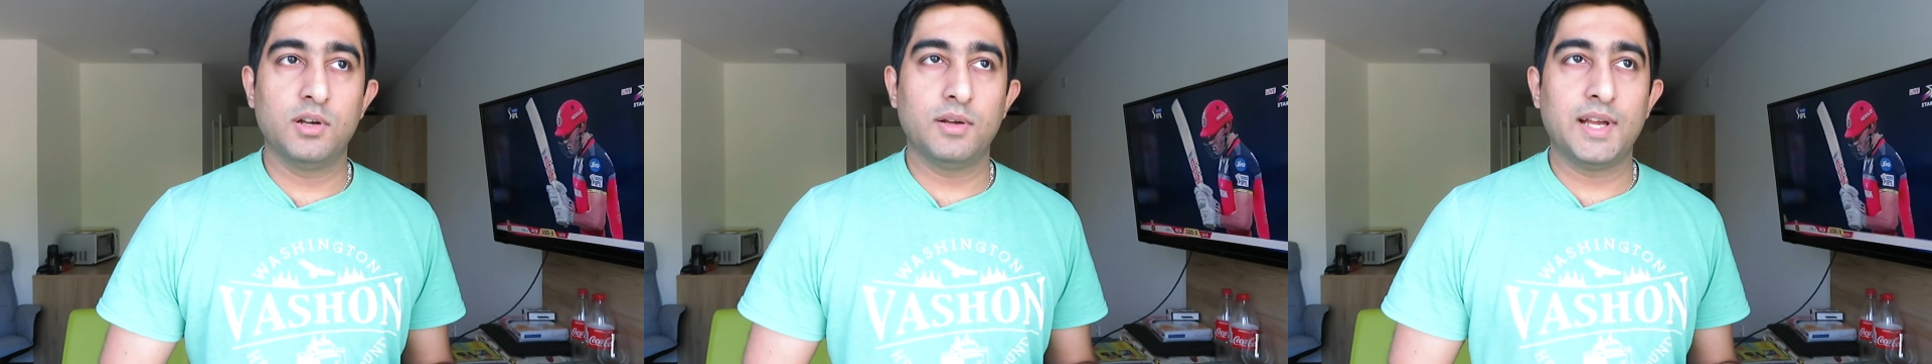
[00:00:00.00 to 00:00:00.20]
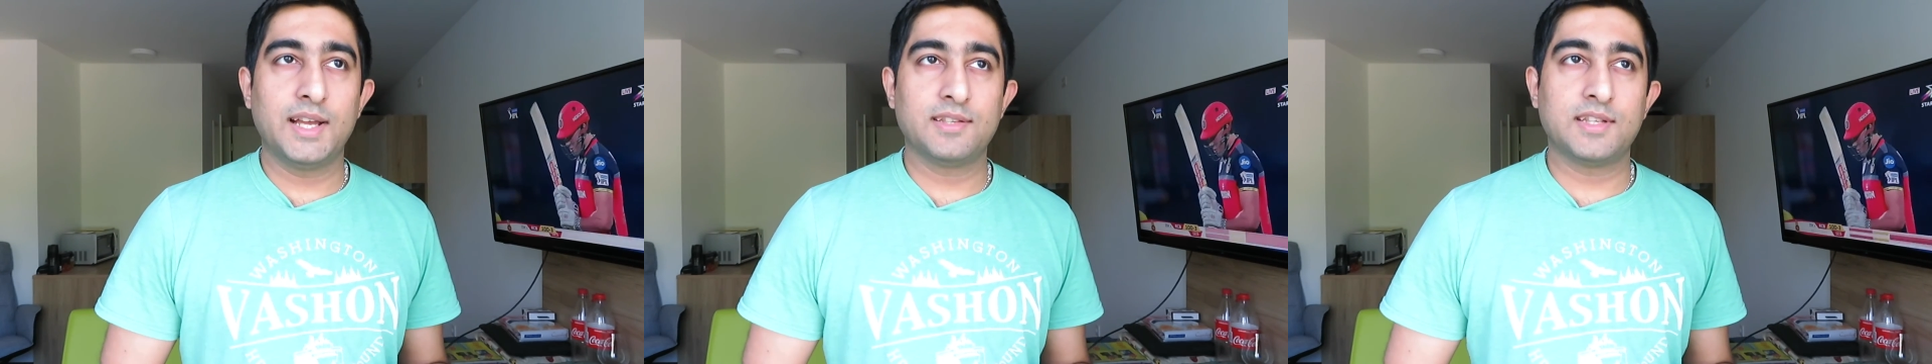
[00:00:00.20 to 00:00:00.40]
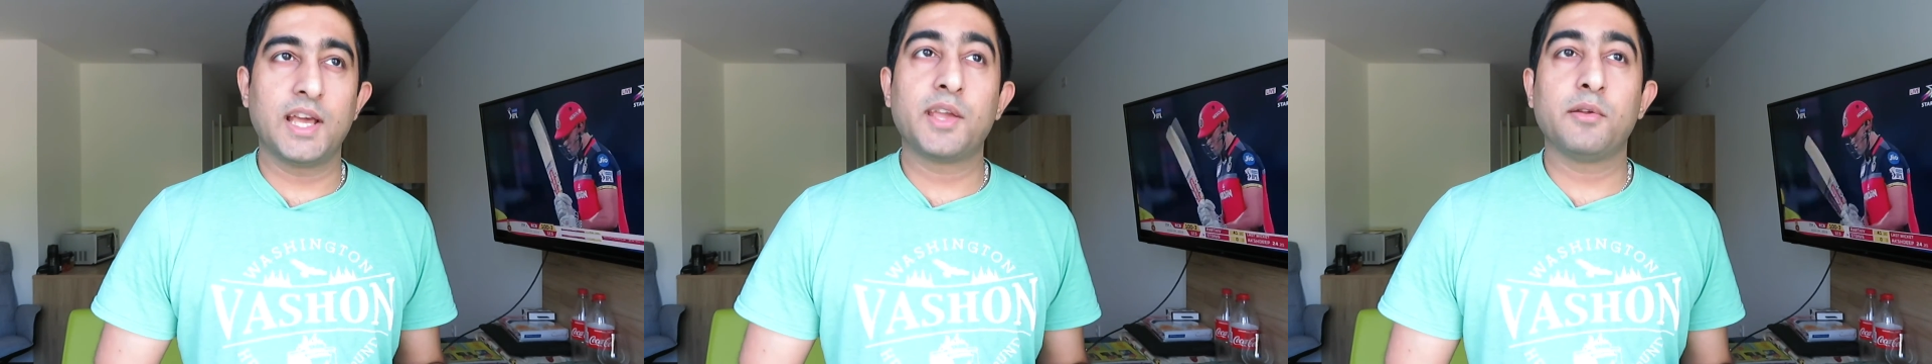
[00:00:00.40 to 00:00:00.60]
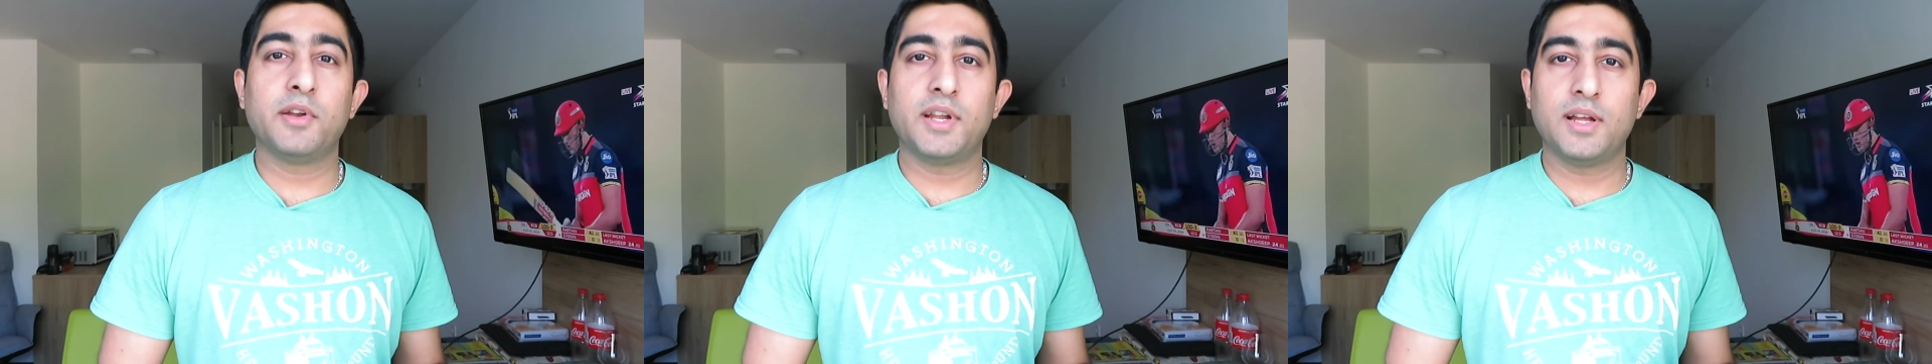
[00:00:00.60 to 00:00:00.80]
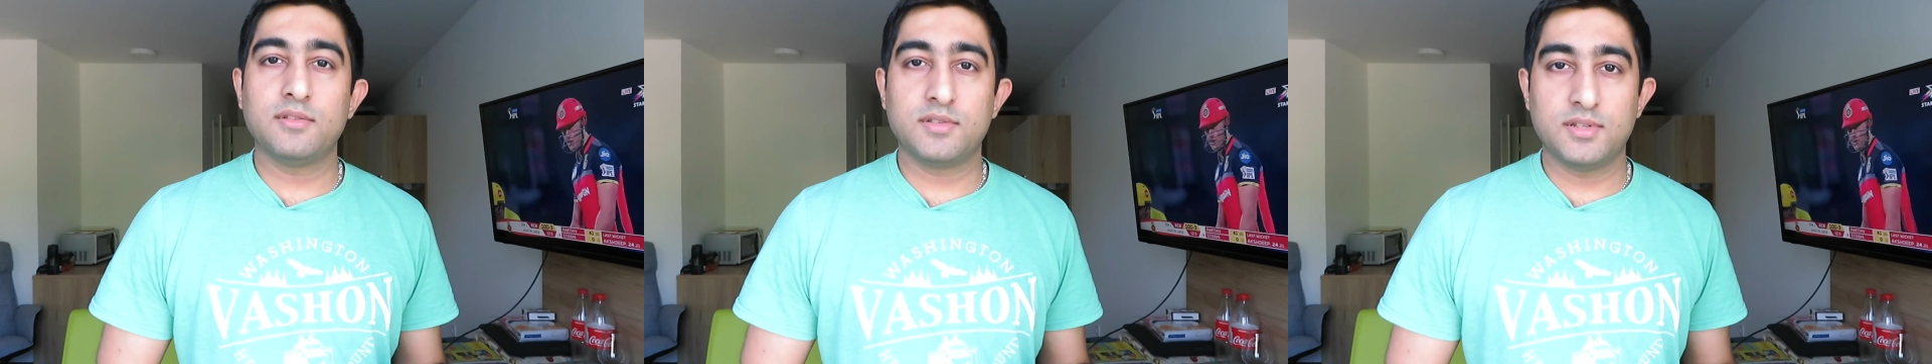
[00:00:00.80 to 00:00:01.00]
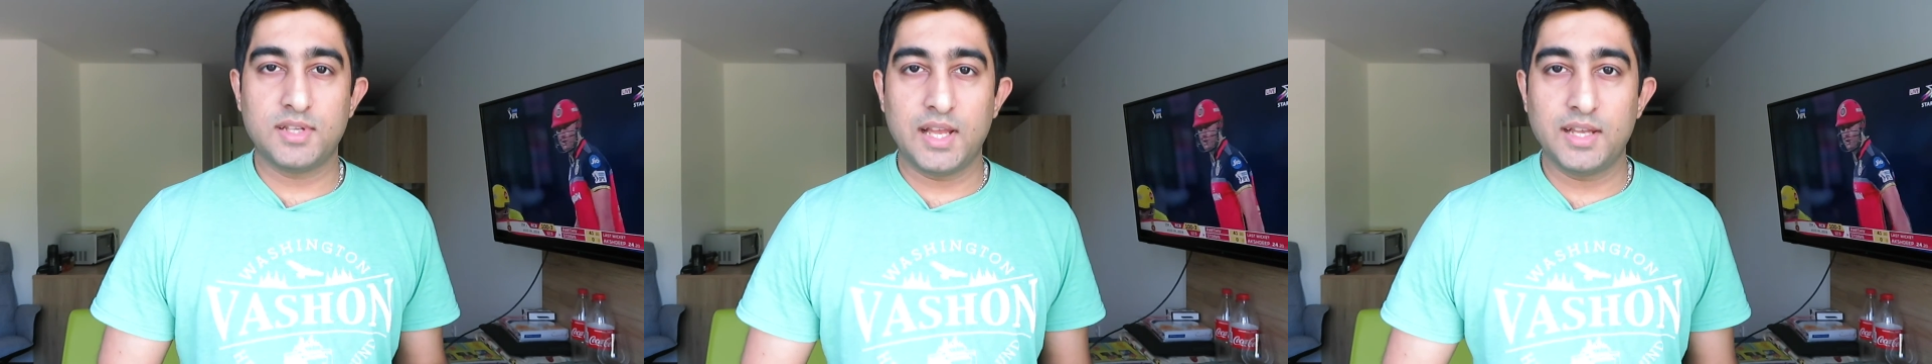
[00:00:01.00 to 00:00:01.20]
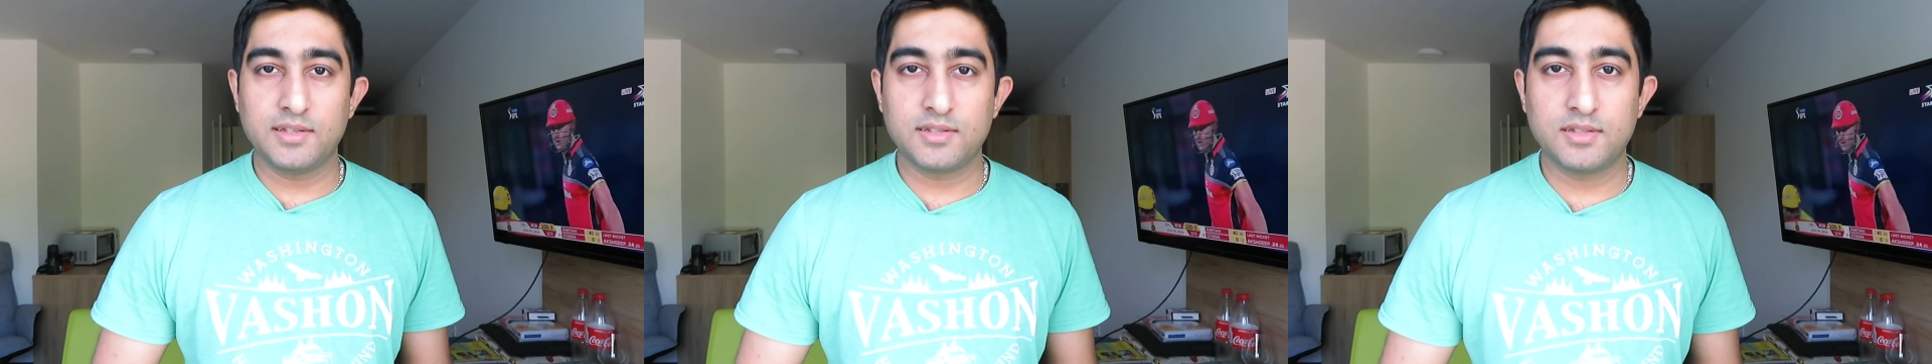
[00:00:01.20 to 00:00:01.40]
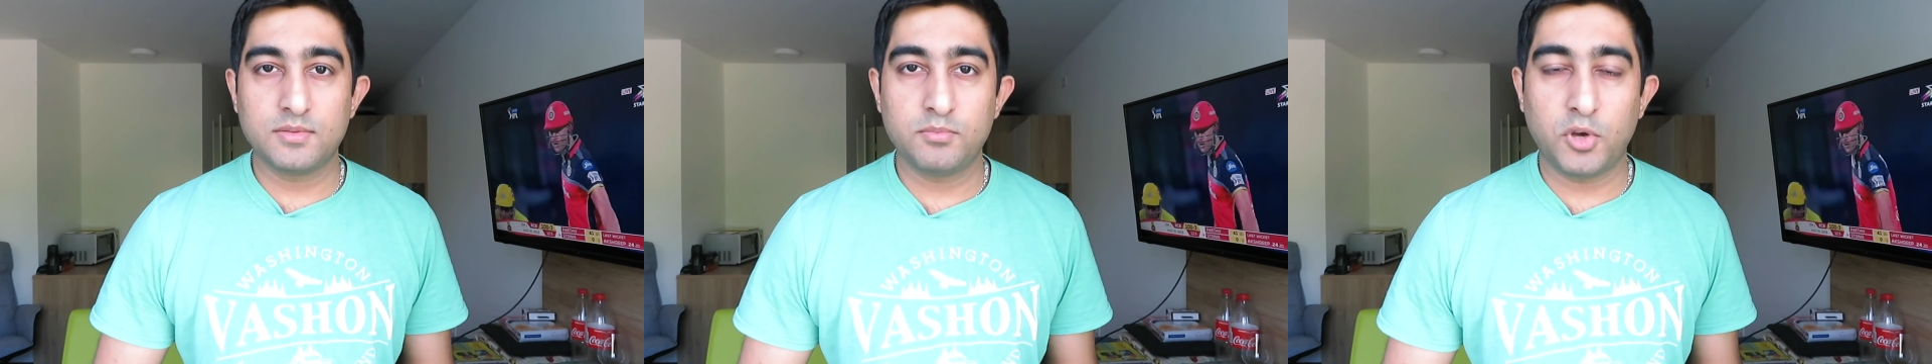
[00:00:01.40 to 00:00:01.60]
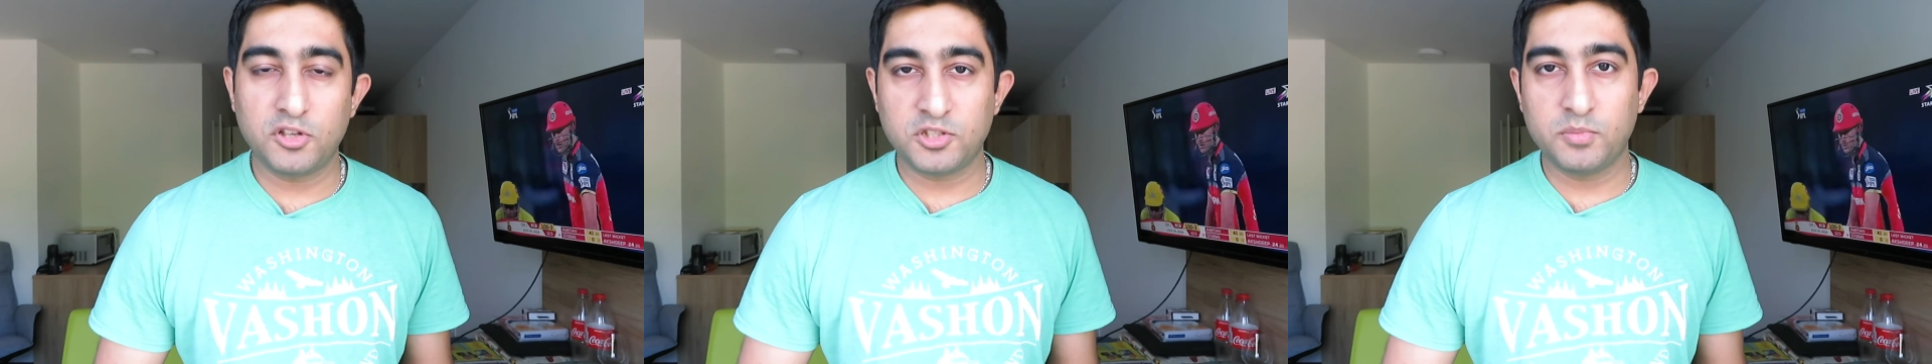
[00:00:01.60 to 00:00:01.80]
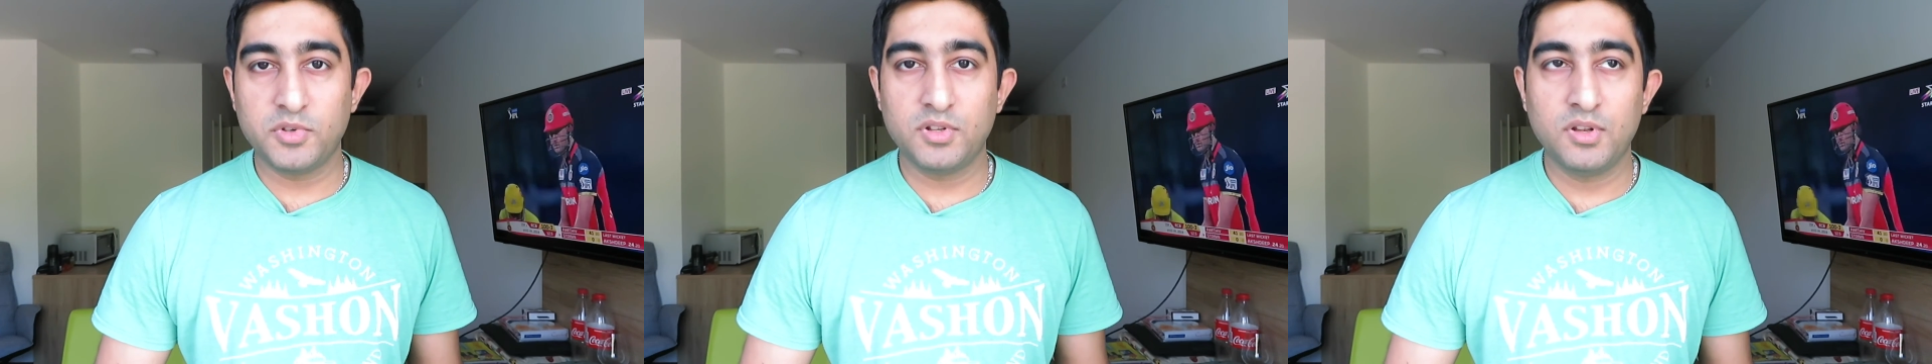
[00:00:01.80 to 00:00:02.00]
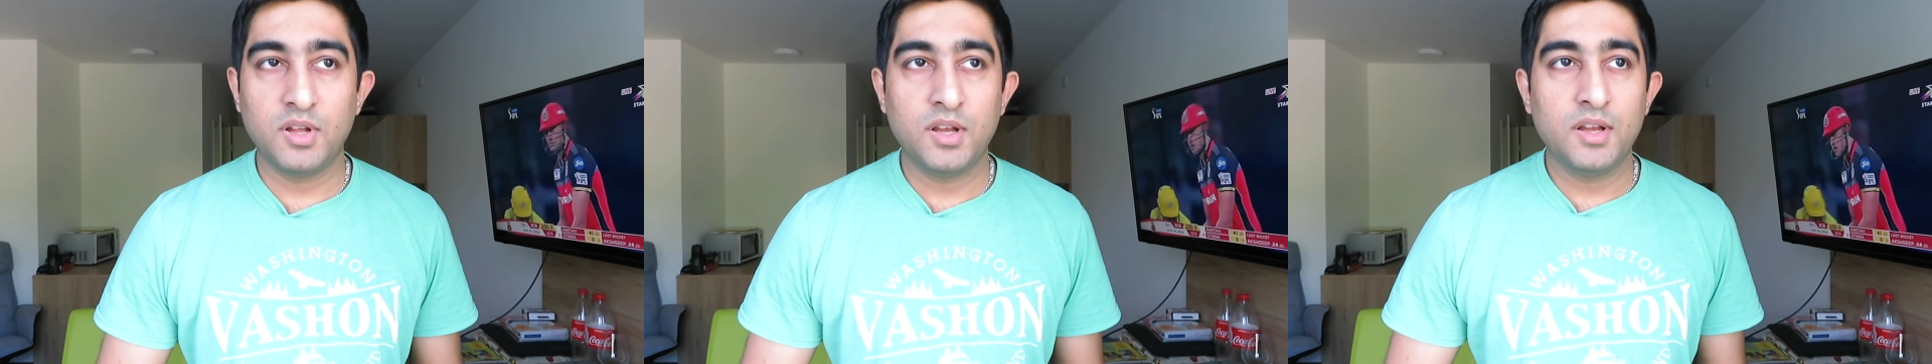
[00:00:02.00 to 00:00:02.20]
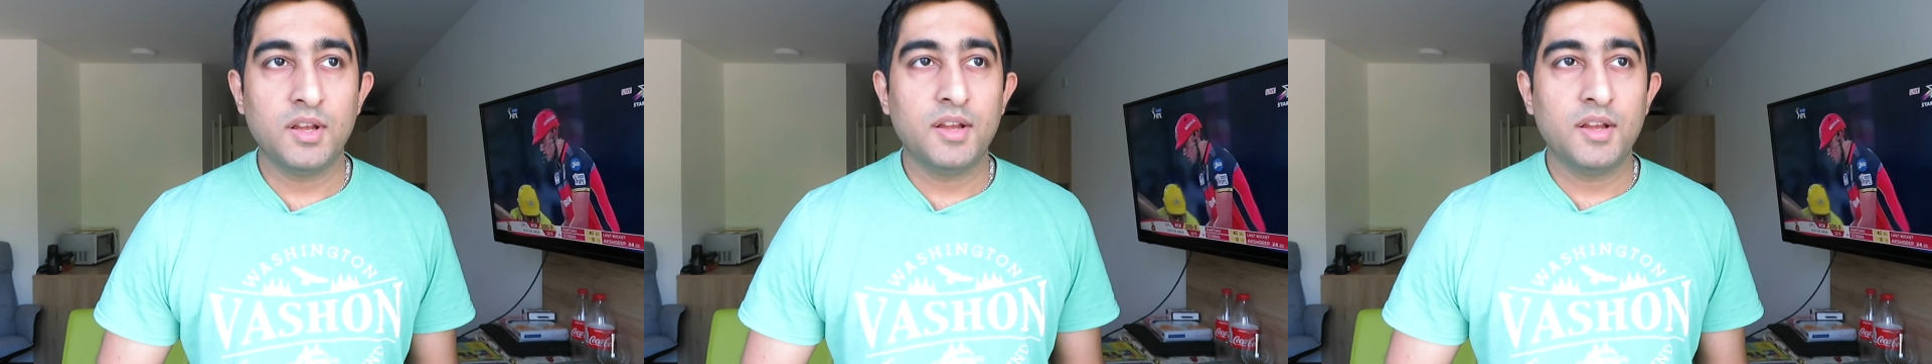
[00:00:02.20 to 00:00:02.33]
as accurate answers as possible.